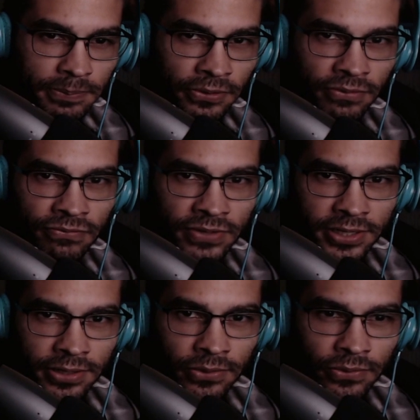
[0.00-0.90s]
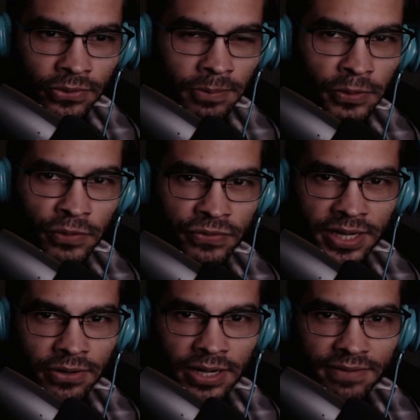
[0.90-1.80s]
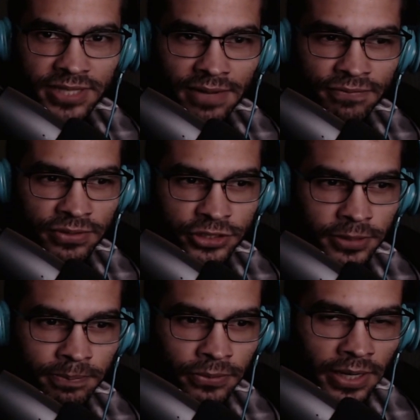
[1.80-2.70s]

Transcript: or a video or a movie? I don't have time for this shit, bro.